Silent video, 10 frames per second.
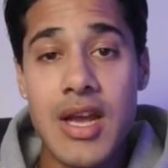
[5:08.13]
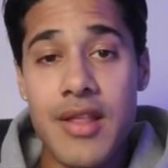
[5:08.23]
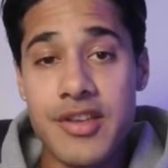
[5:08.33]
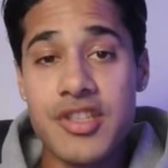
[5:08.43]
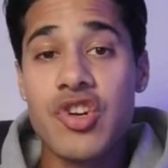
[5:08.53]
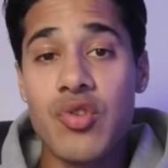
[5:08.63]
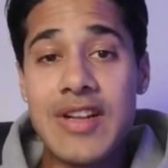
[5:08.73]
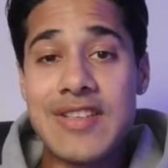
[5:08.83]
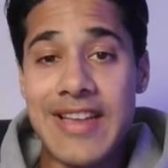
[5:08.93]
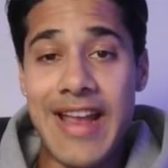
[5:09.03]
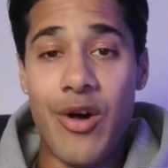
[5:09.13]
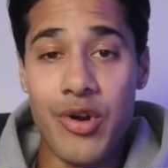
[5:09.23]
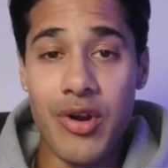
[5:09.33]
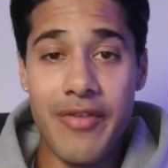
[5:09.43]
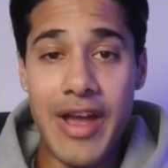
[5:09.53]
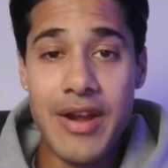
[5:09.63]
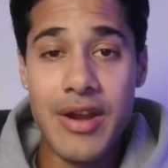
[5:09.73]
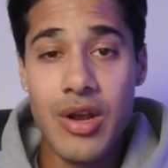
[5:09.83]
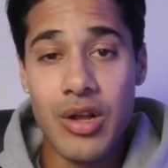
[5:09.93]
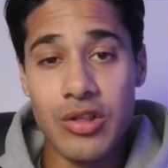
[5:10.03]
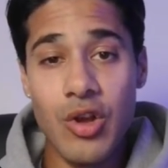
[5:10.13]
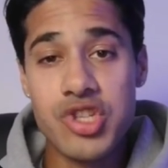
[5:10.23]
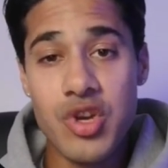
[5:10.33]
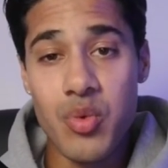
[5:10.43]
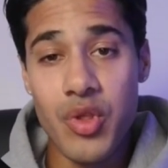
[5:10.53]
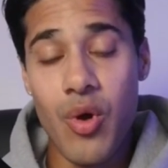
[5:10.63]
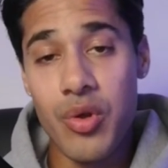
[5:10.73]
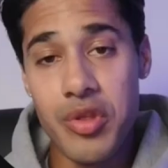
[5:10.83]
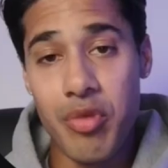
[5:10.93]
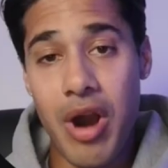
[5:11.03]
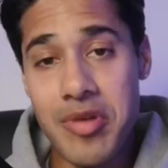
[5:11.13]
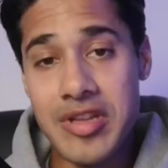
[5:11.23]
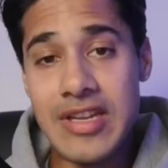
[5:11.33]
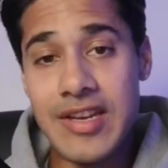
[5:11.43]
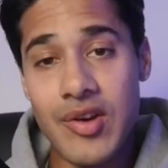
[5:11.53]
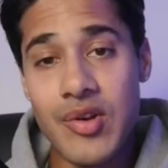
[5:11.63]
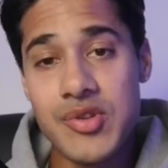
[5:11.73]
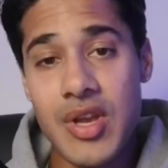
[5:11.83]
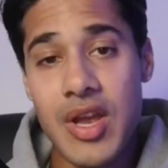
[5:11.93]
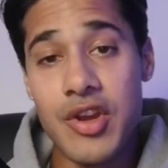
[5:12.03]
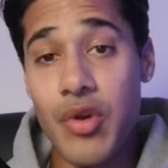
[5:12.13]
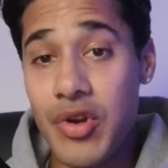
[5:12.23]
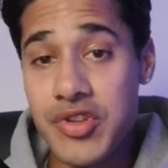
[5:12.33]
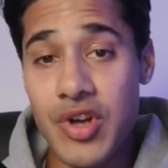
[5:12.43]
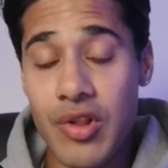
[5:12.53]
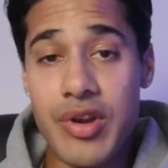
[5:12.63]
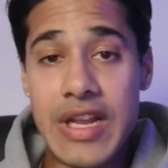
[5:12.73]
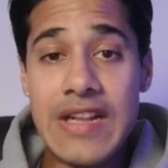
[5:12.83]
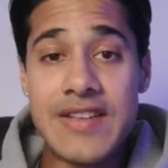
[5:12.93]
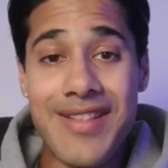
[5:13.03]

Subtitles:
this creates the calendar event, loads it with all the property details your installer needs,